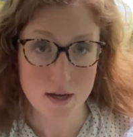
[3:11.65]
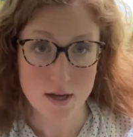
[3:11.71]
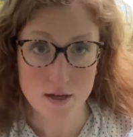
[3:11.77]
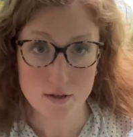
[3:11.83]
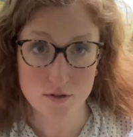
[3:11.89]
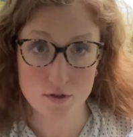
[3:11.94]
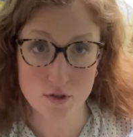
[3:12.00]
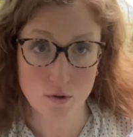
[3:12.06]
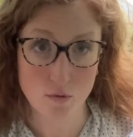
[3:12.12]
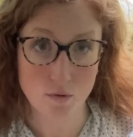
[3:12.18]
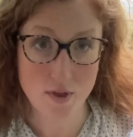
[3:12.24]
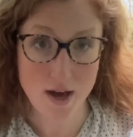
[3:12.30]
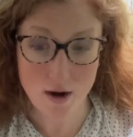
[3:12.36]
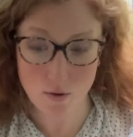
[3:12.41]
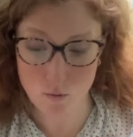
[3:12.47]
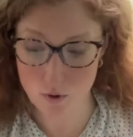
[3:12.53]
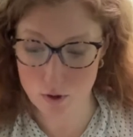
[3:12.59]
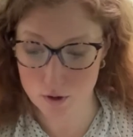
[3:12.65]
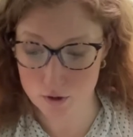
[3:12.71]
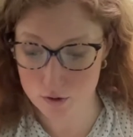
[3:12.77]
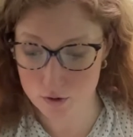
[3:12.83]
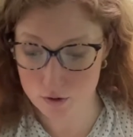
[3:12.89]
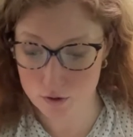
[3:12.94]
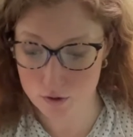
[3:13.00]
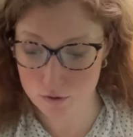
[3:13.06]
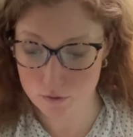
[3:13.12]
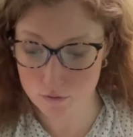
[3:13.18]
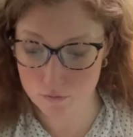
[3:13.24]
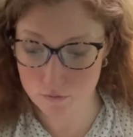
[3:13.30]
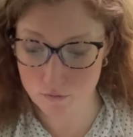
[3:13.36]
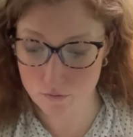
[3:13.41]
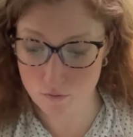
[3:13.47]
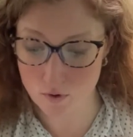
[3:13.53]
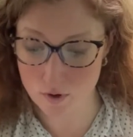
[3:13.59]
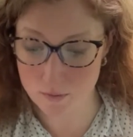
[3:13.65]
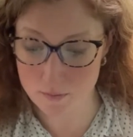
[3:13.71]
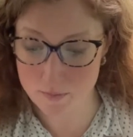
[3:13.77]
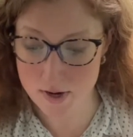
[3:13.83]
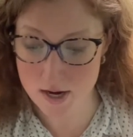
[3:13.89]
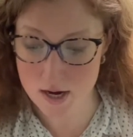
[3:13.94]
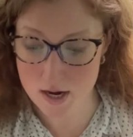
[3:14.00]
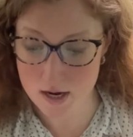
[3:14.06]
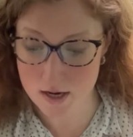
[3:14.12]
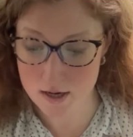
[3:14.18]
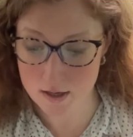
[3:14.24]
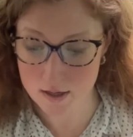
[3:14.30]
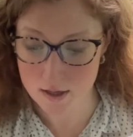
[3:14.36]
So that works for me.